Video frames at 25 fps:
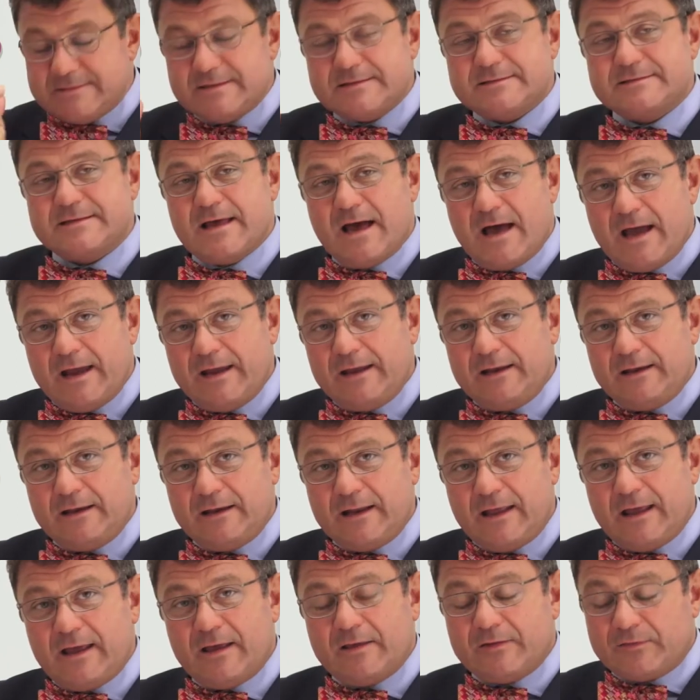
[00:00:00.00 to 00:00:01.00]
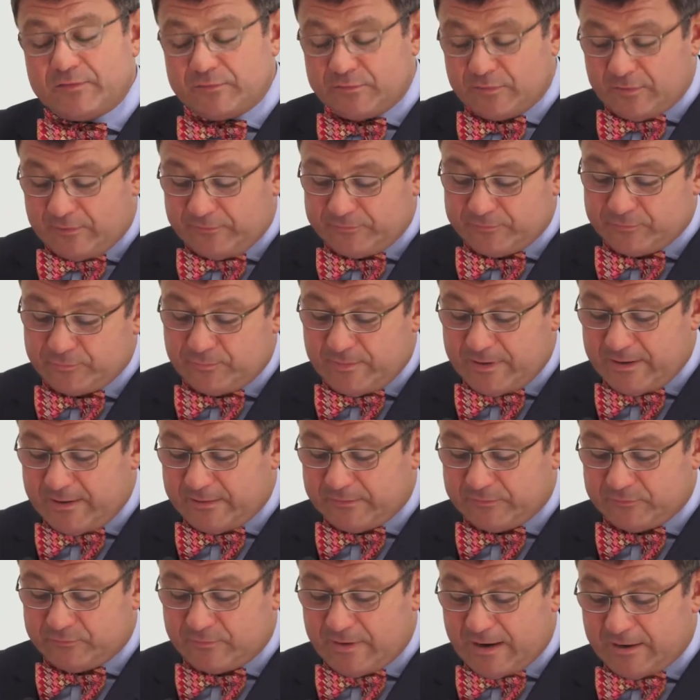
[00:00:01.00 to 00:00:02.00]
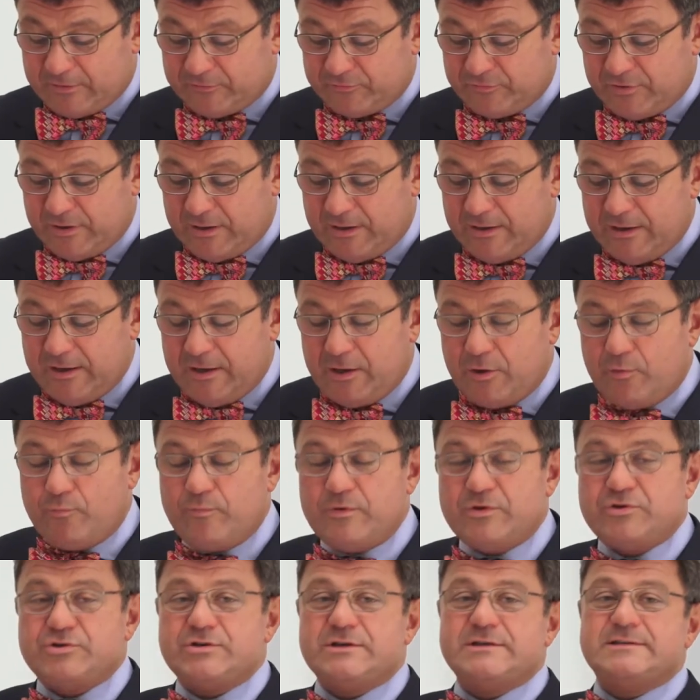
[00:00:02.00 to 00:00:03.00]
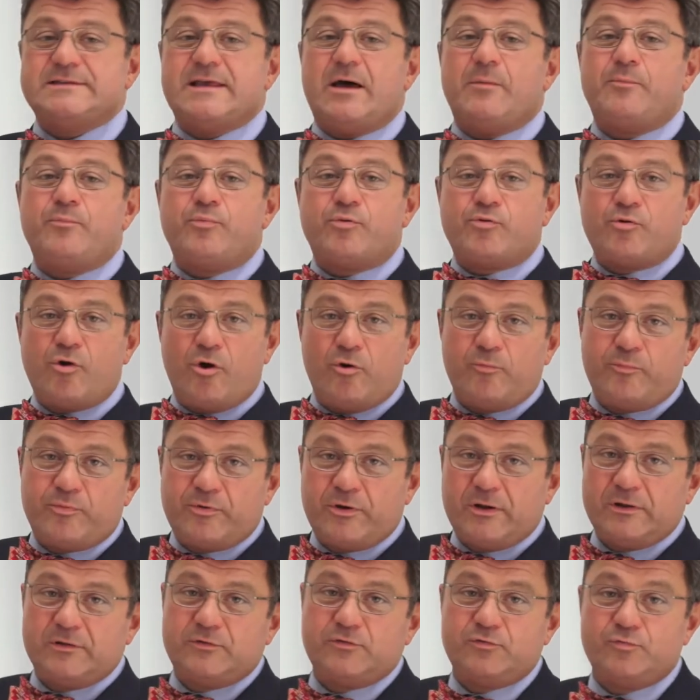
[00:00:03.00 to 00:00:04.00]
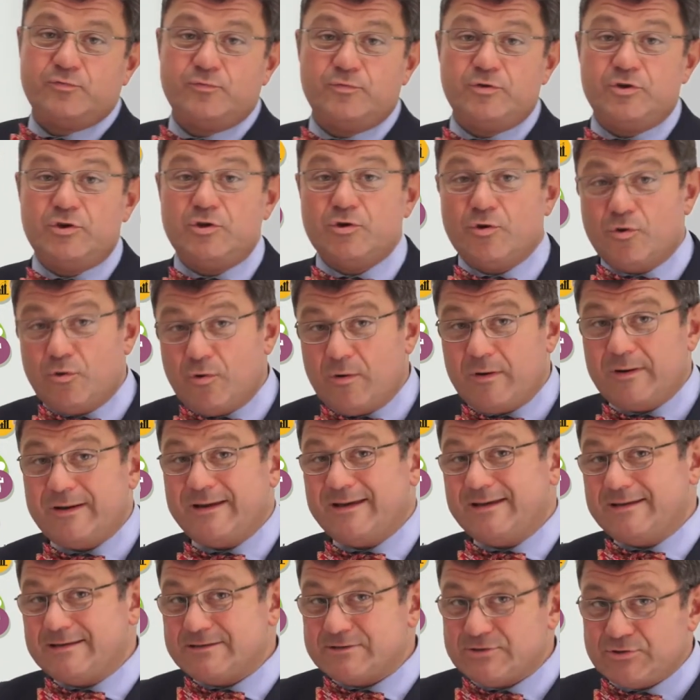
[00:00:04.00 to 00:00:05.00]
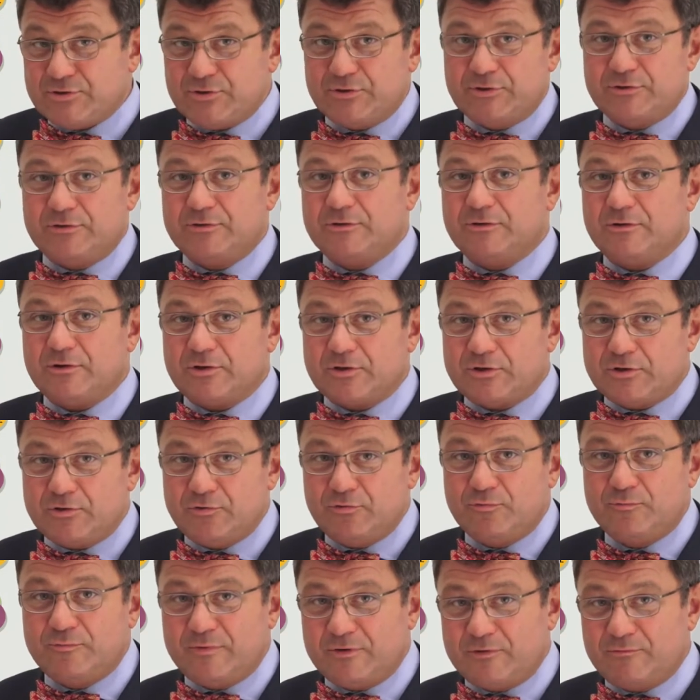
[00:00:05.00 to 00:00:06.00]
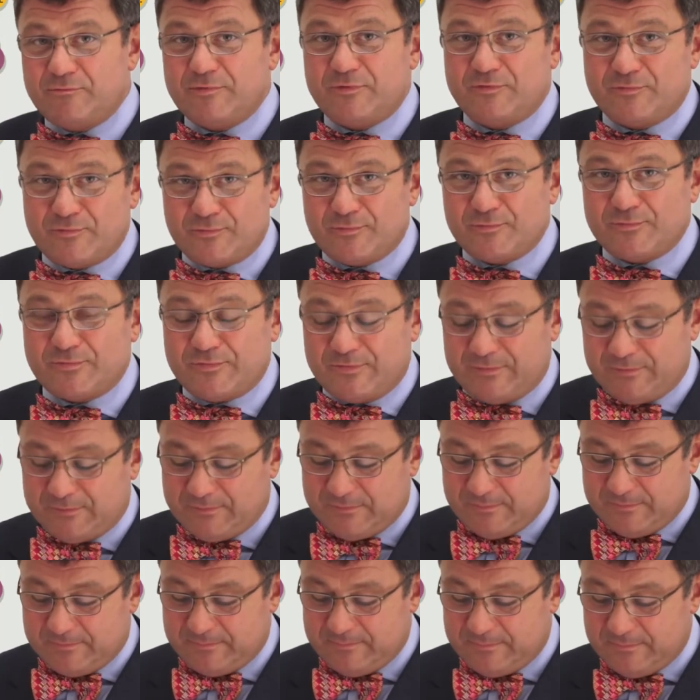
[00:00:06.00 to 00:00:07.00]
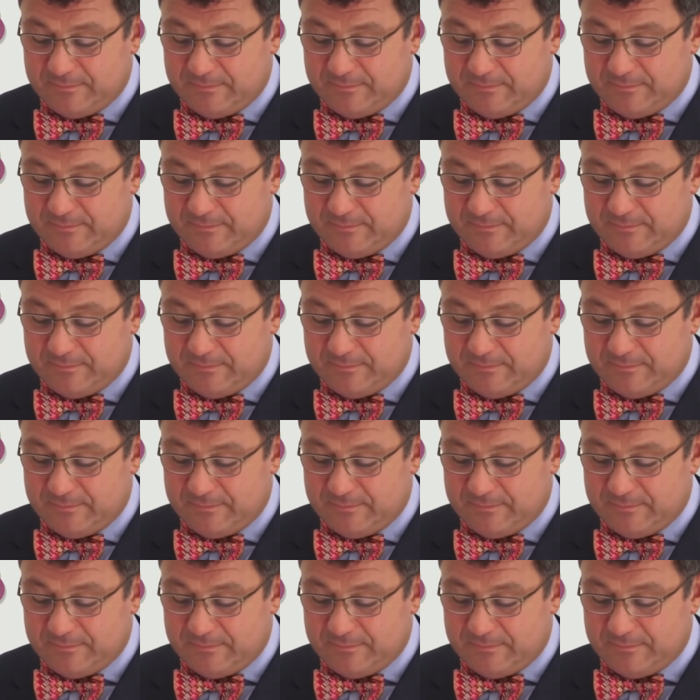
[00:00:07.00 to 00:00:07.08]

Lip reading: Design a software structure which is appropriate to your internal human resources.